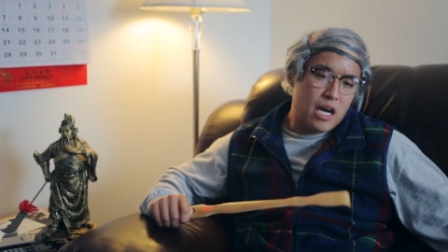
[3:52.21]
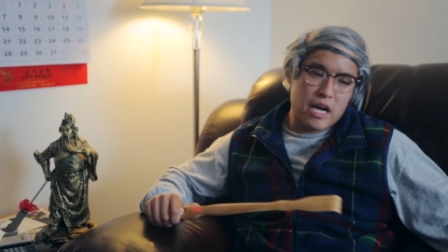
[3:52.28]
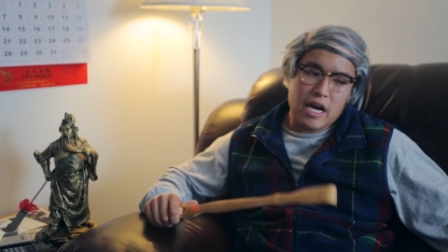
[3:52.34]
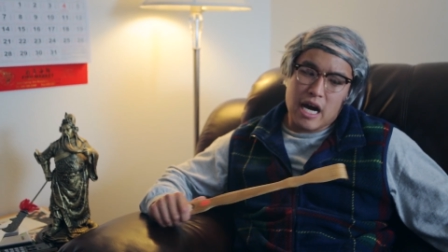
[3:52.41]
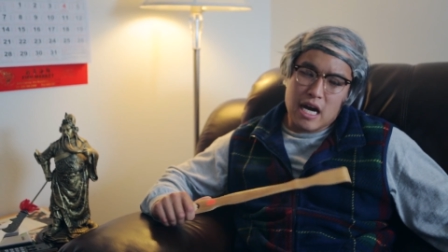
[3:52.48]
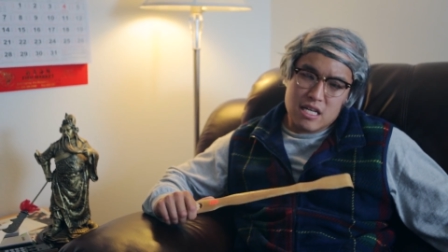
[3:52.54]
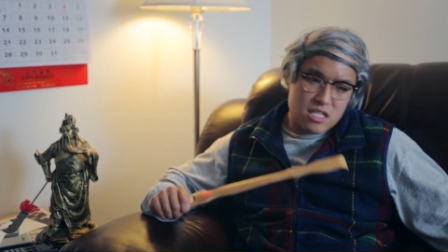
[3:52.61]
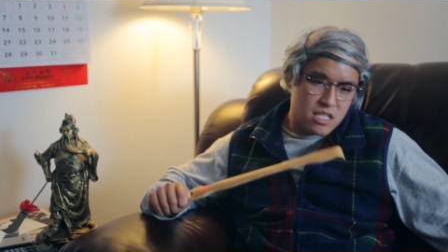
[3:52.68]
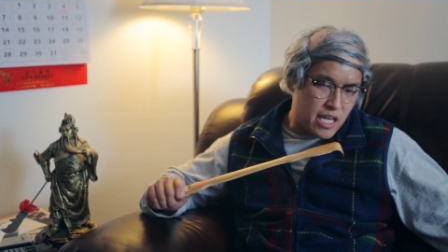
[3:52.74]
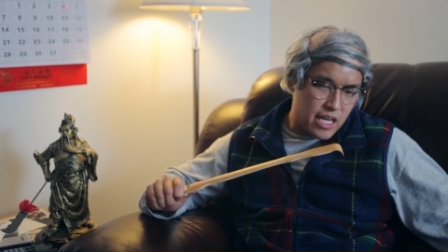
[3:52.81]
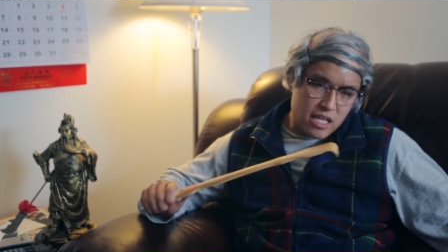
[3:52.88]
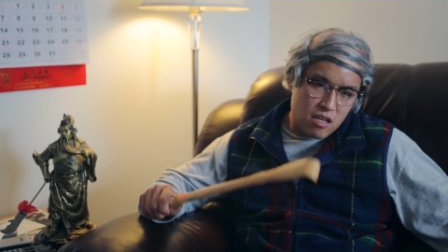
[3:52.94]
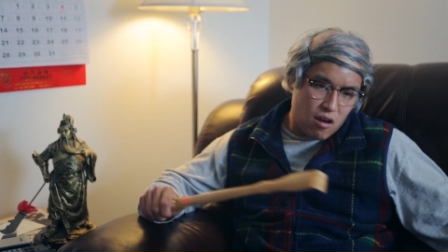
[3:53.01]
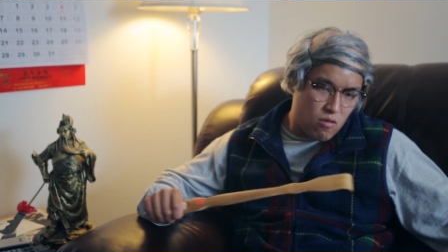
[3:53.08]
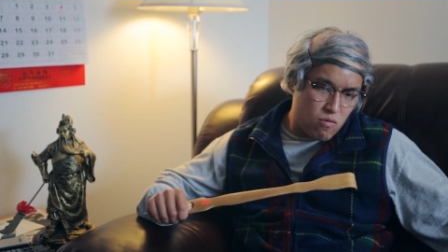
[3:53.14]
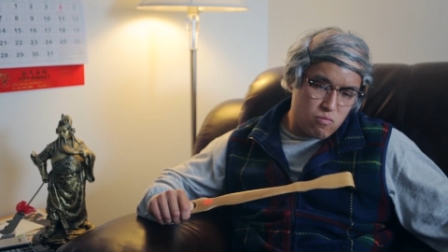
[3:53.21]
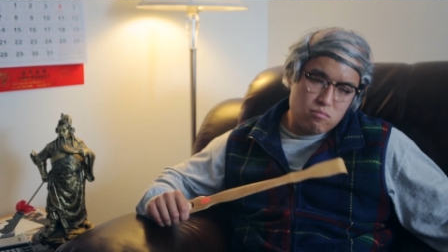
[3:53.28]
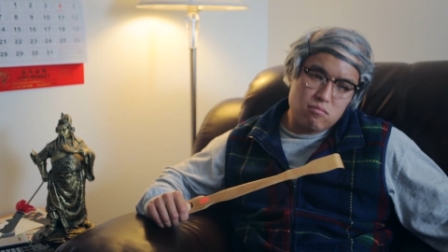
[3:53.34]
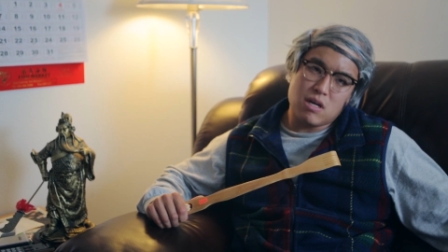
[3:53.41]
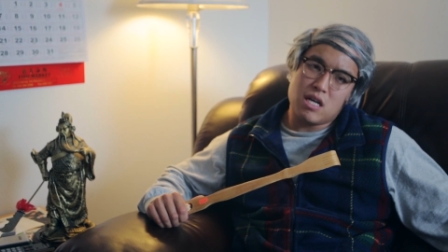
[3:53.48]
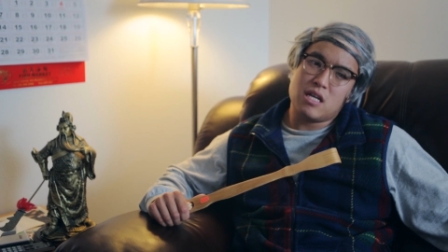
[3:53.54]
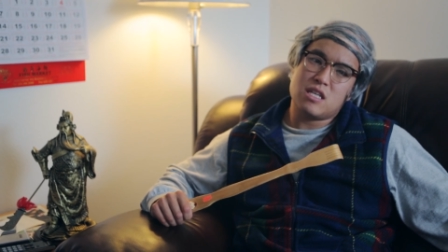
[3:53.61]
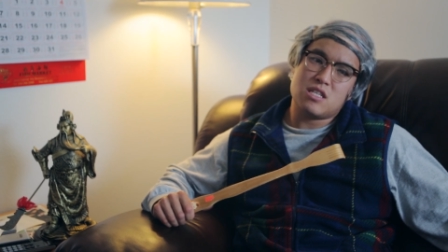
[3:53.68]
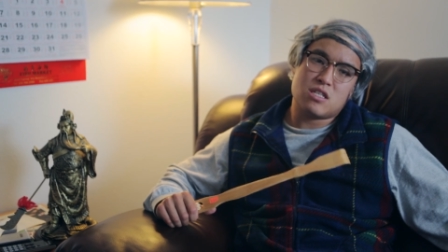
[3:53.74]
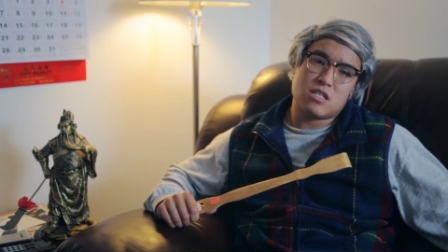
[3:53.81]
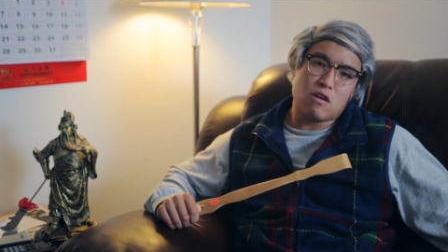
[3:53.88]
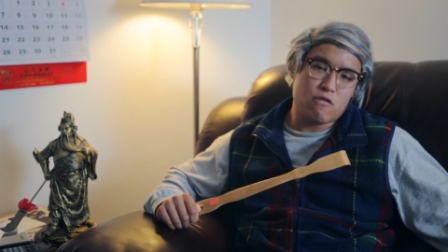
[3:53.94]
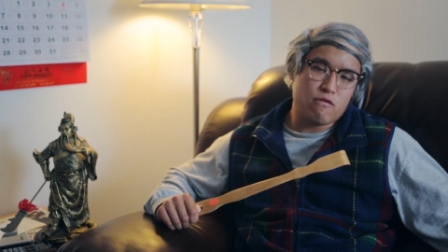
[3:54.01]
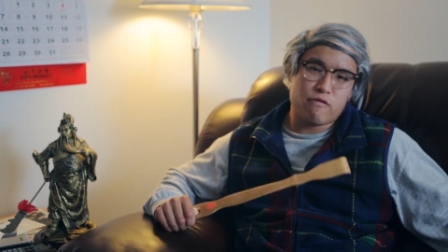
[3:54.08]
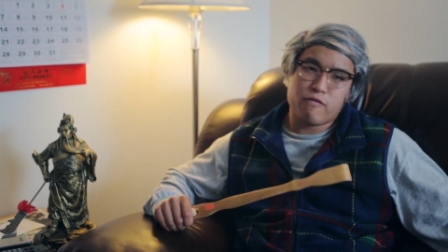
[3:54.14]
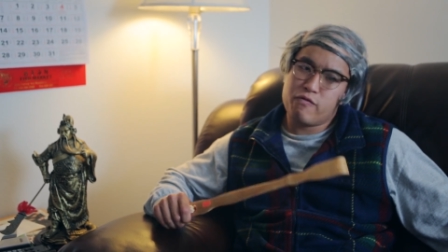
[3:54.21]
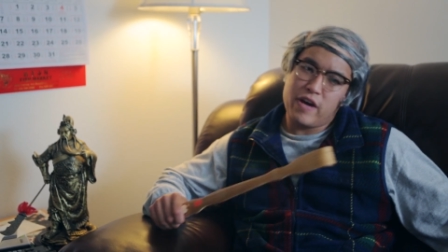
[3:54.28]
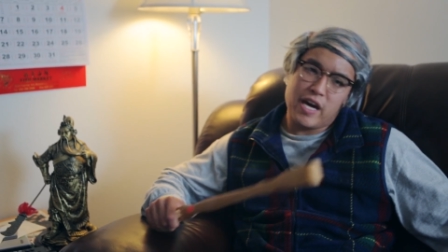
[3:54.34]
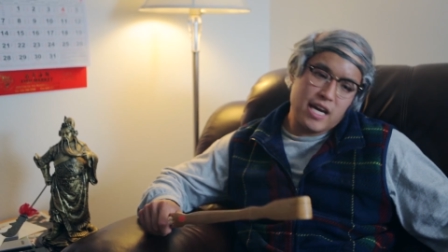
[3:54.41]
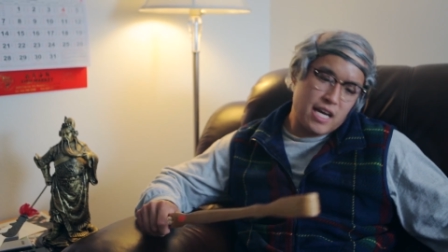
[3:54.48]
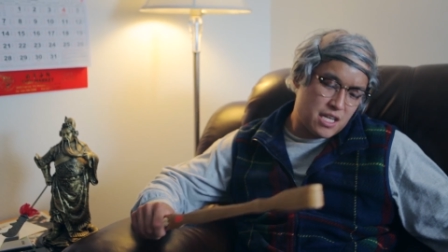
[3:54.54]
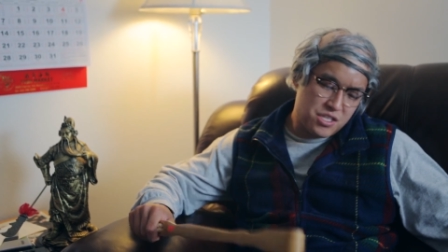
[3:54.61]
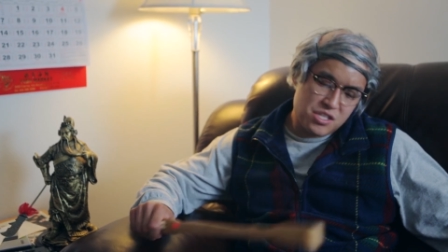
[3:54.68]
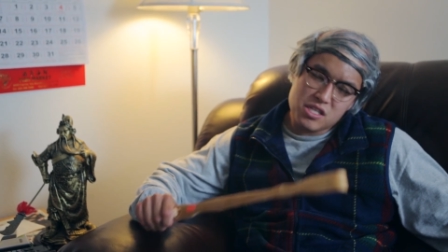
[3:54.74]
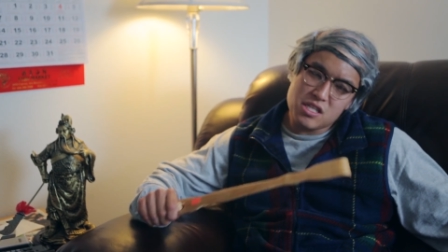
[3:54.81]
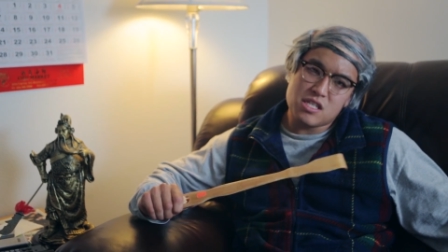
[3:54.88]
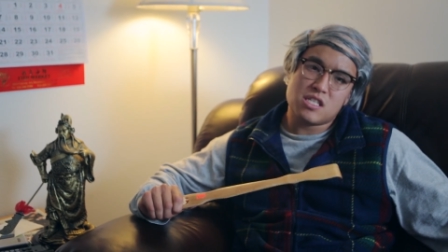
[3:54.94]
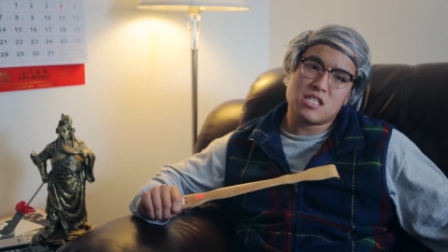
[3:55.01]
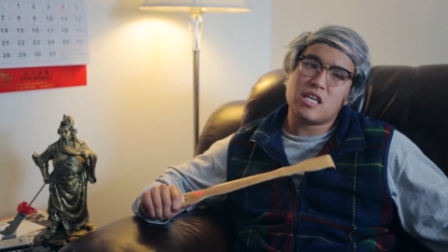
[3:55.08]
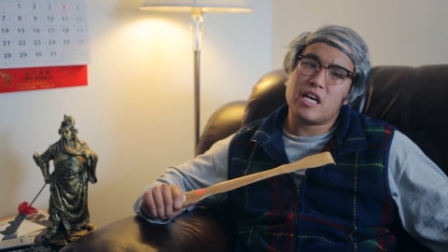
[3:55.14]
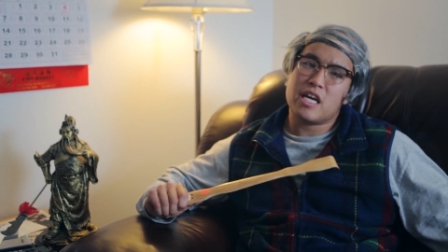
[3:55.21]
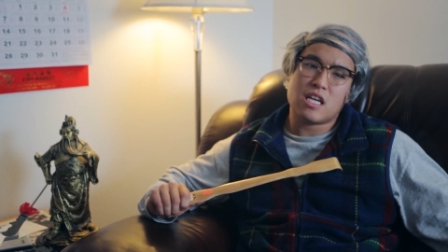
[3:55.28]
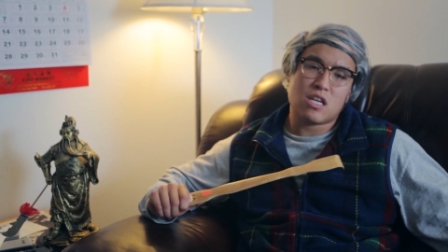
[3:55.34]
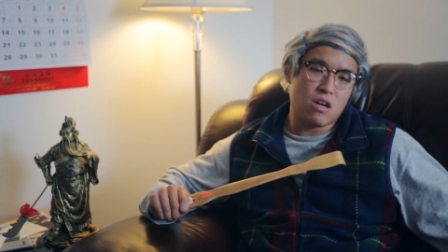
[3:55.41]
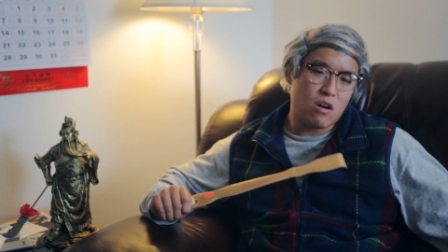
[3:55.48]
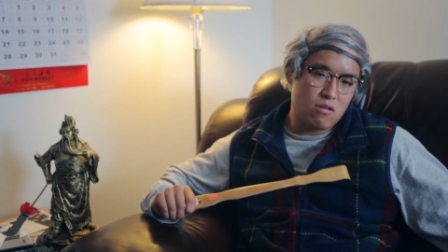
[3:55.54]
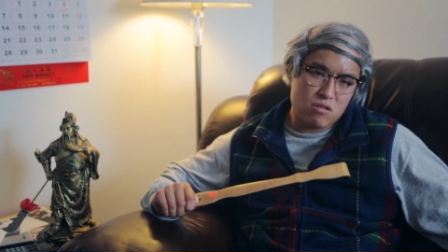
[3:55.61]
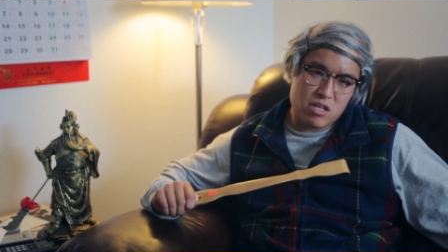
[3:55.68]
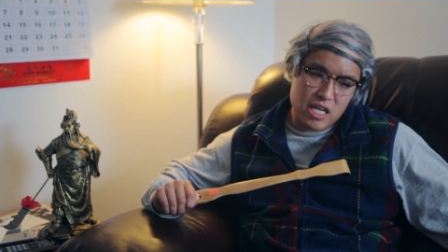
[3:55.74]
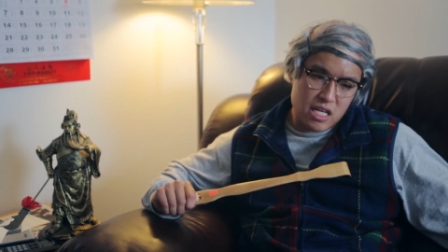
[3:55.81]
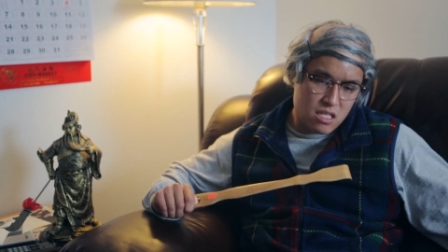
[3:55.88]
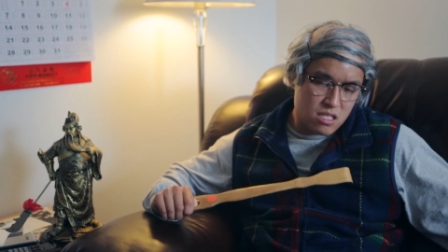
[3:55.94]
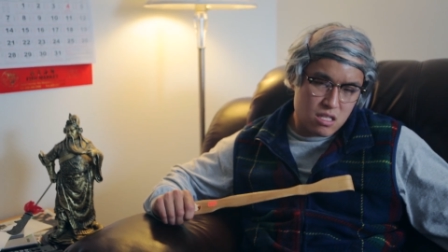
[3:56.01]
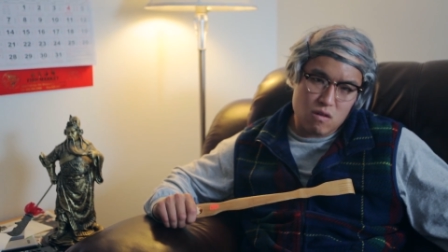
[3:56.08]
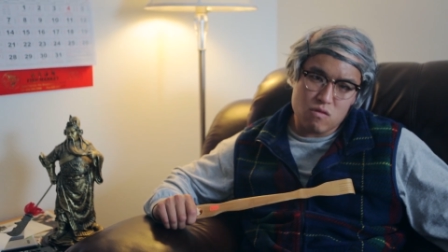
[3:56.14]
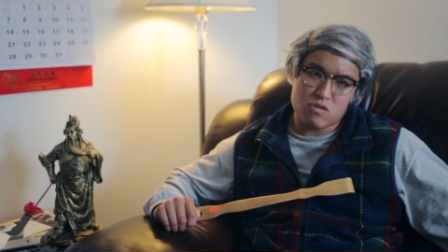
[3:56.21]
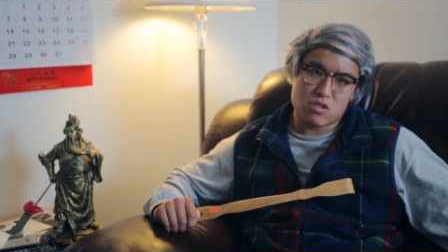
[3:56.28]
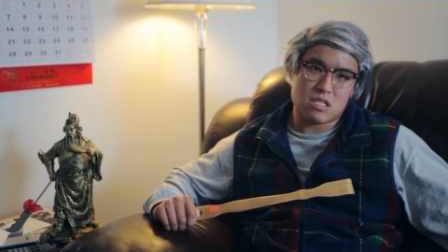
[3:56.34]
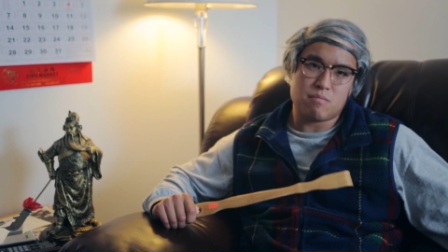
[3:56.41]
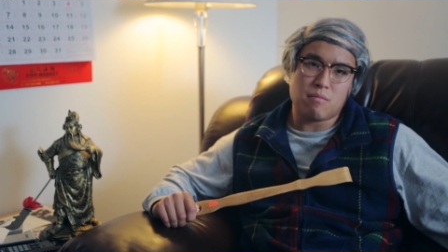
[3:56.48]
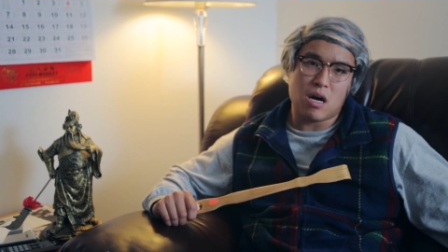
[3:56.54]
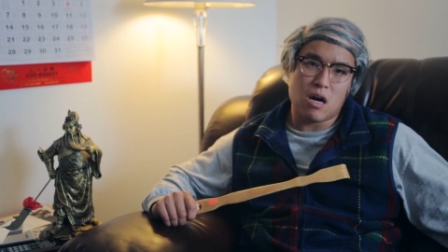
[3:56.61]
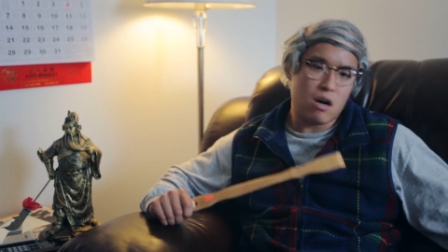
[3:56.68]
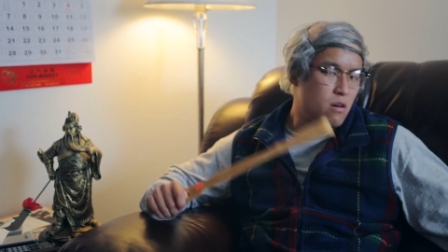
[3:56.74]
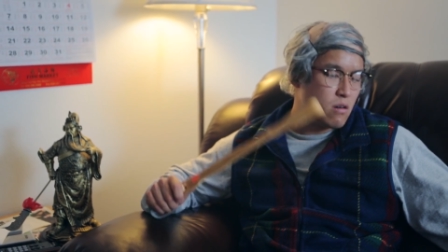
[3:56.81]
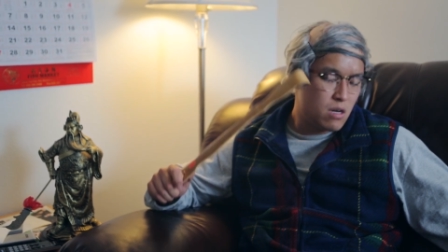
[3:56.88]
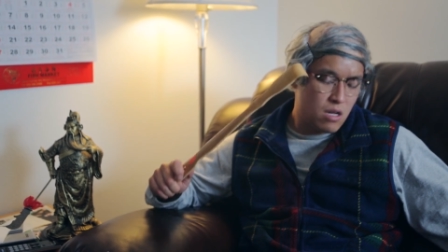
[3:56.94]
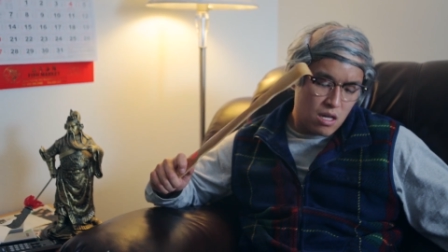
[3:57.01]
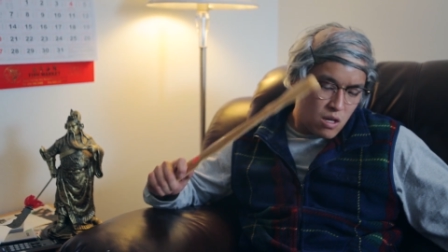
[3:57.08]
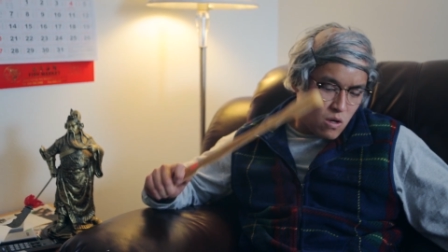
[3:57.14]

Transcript: and I say your mother so fat and she say your dick so small,